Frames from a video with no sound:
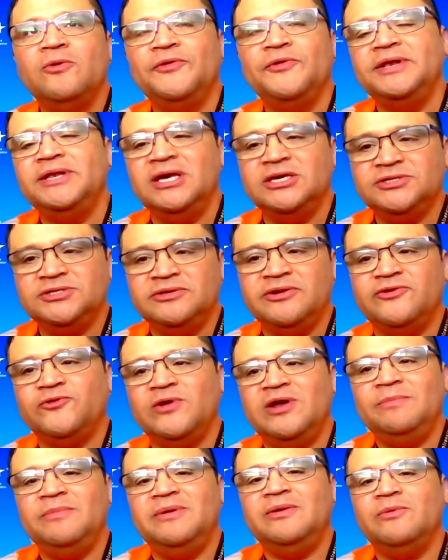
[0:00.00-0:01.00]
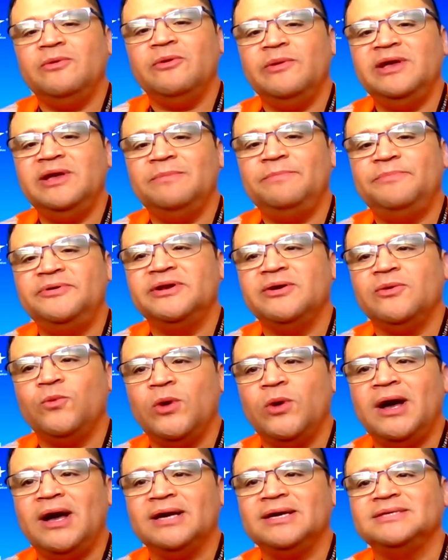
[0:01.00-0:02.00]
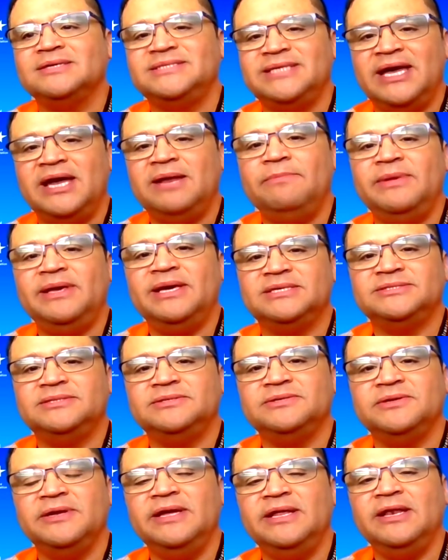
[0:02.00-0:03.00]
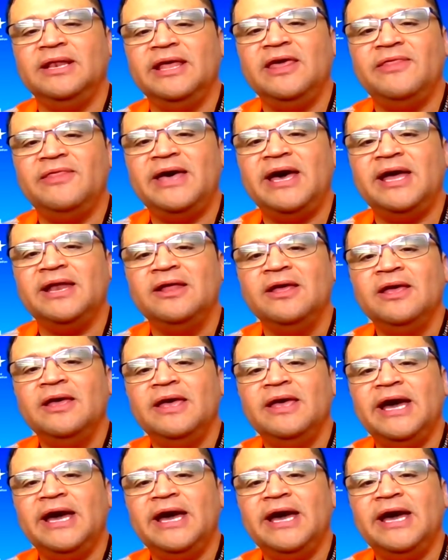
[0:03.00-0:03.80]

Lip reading: with additional treatment where we can put a rock sand mix and lay that